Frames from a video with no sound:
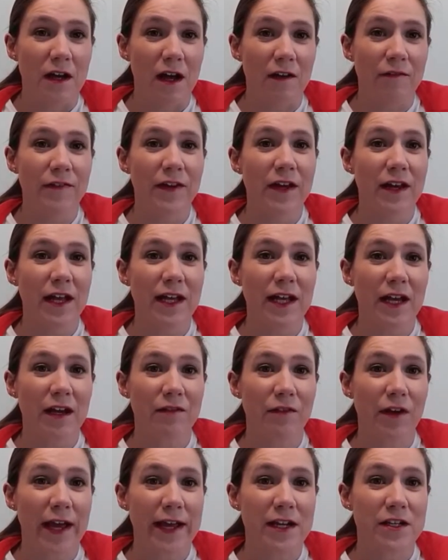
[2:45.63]
I feel like
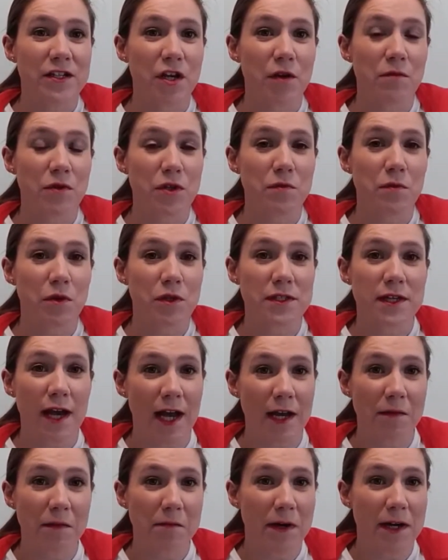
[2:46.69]
I've gained so much more
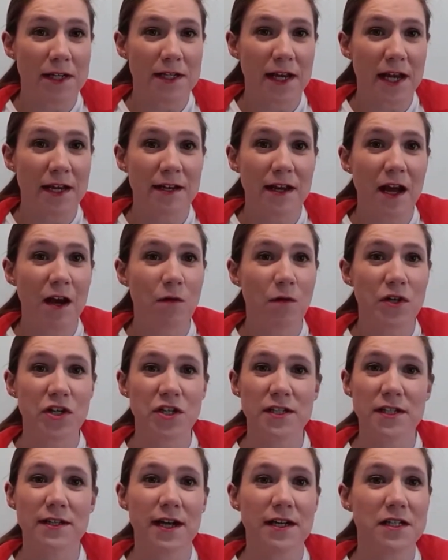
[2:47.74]
time in my day now, which
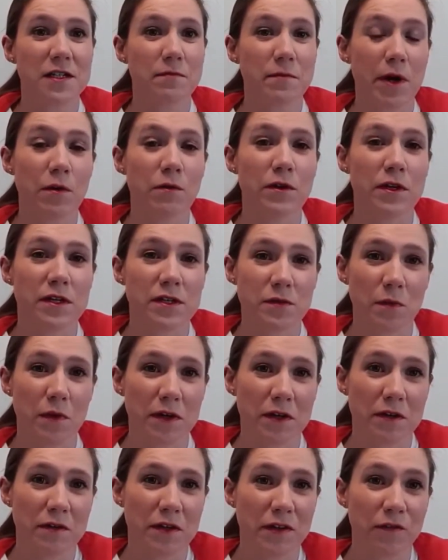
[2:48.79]
is an added bonus
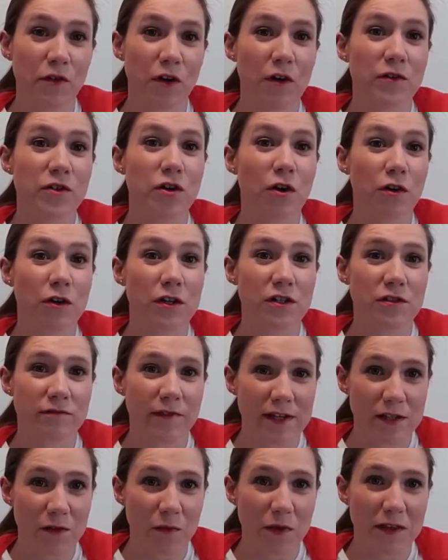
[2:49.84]
when you've got a toddler to
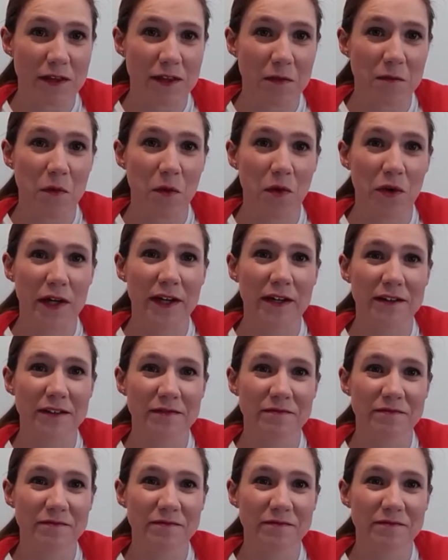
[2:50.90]
wrestle with in the morning.